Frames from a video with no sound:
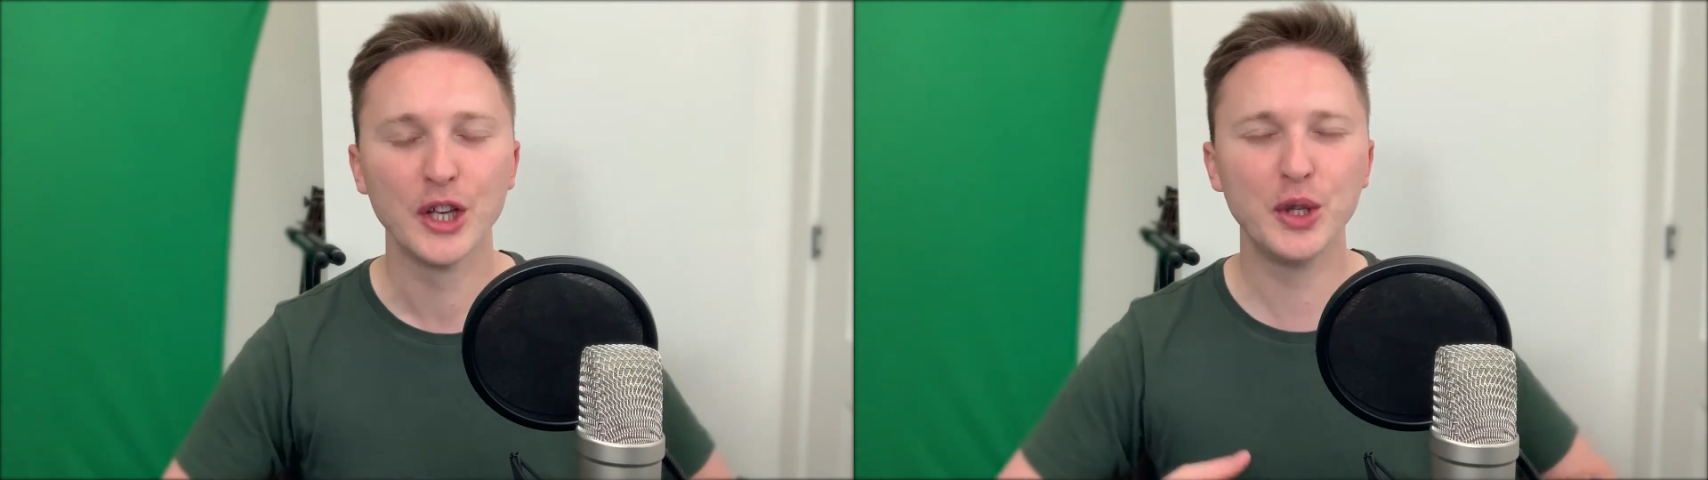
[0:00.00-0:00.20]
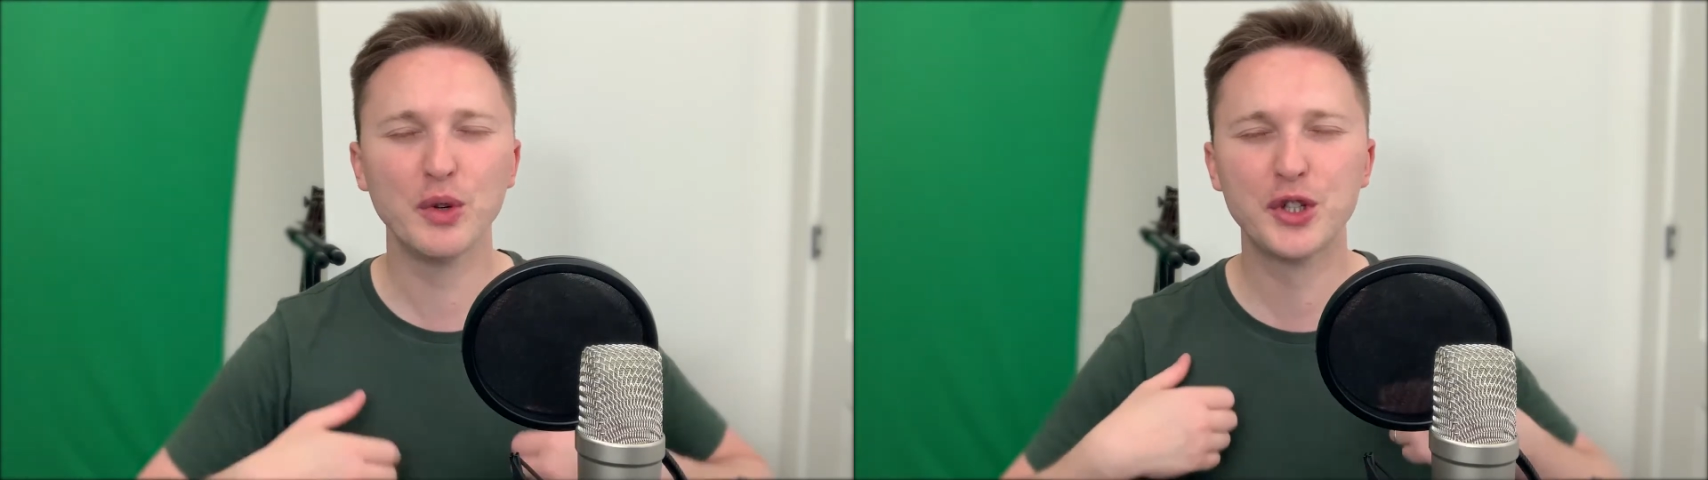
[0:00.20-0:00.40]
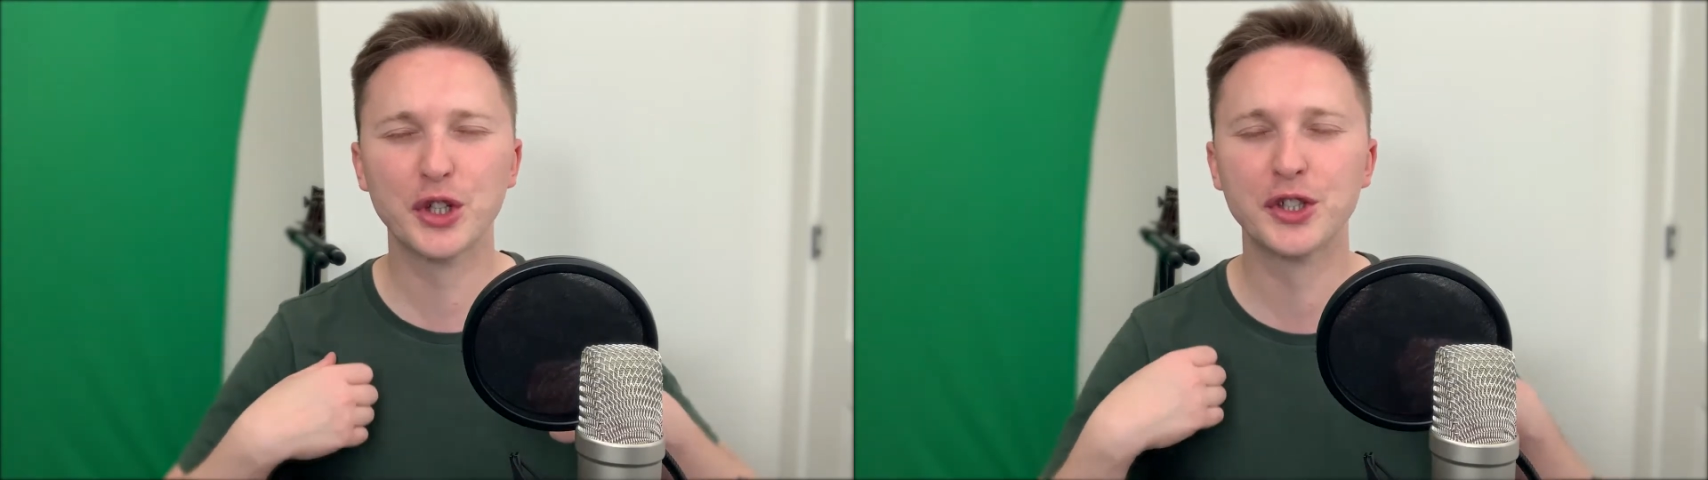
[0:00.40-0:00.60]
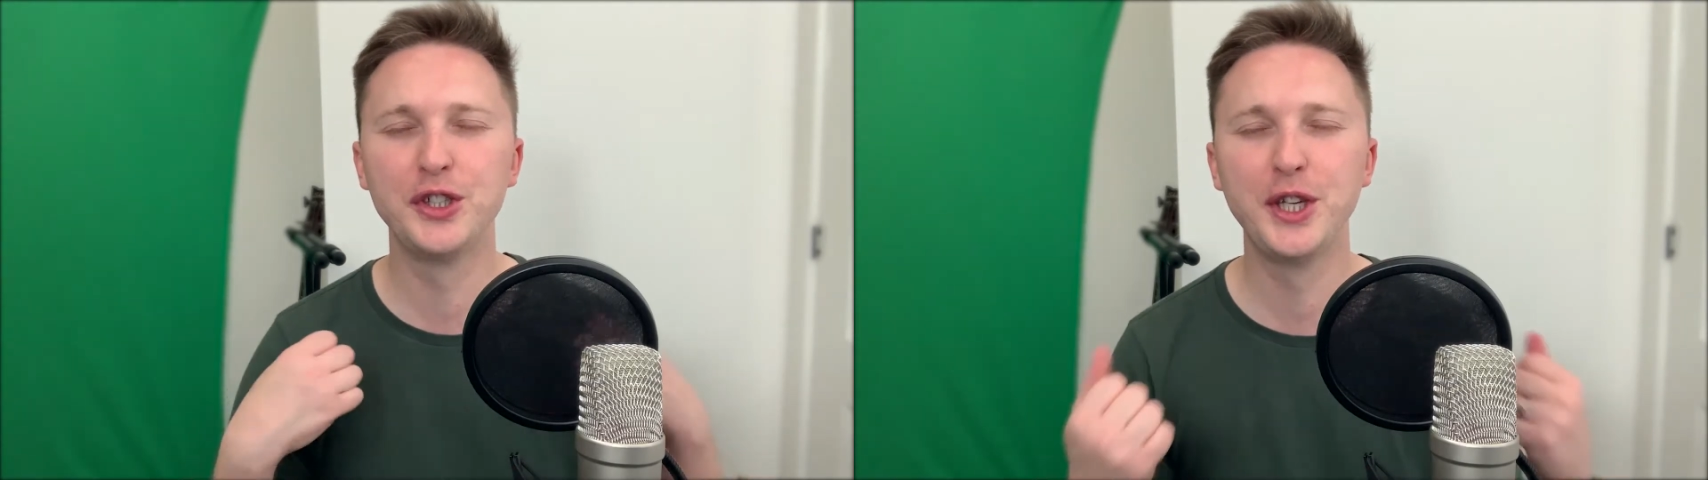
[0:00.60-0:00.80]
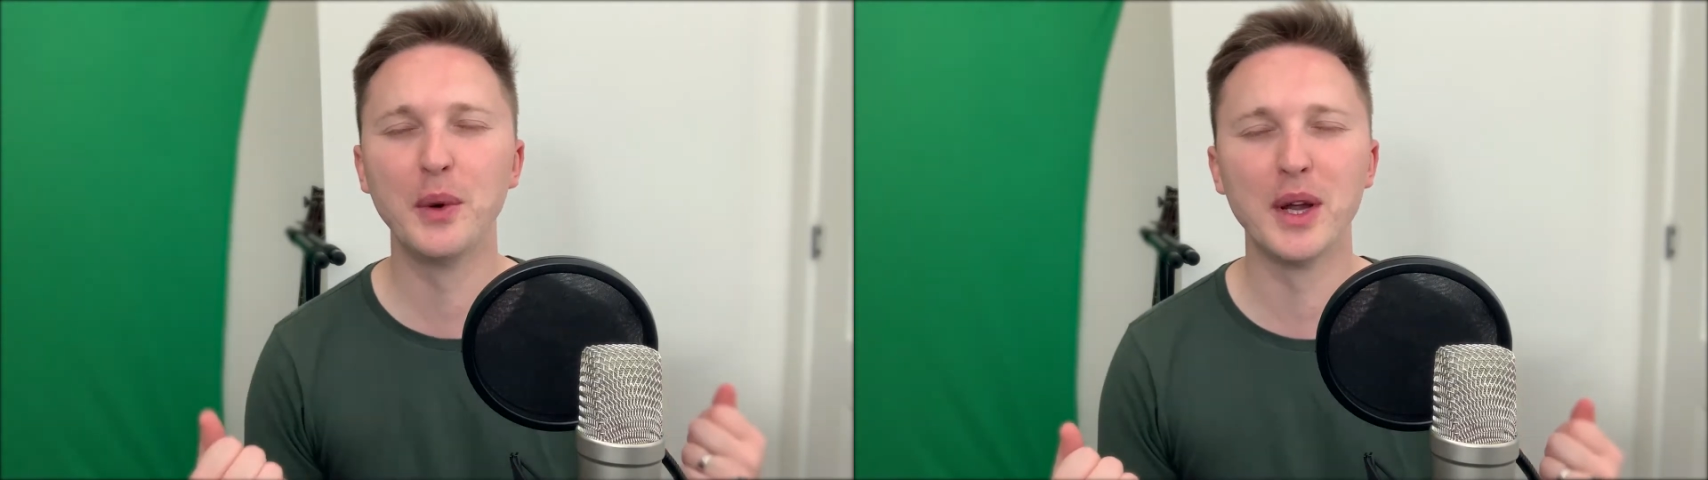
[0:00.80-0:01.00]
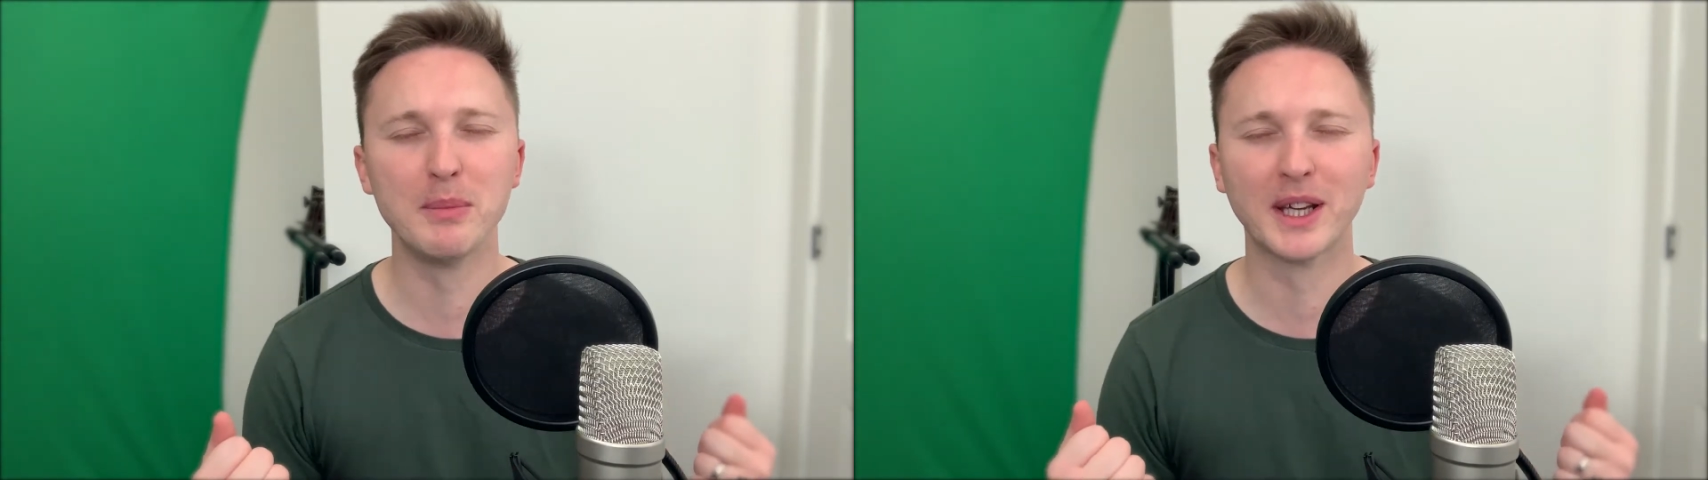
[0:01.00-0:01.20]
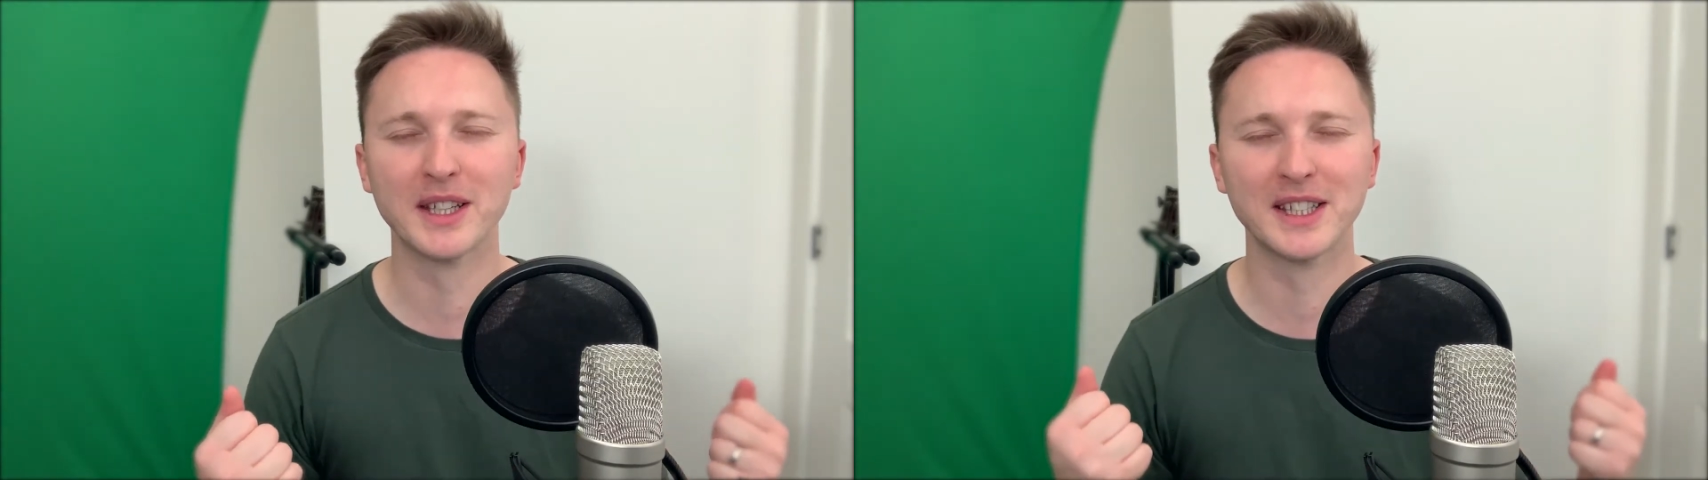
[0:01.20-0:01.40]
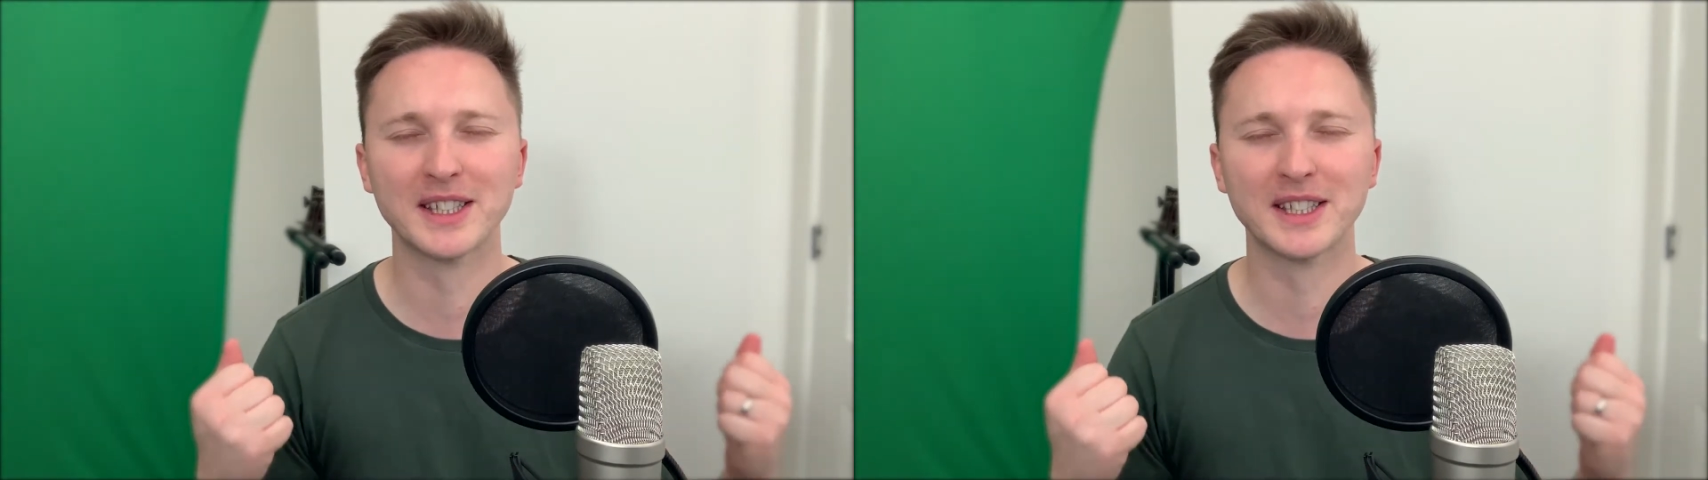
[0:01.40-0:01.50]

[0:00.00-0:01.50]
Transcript: You would just do it because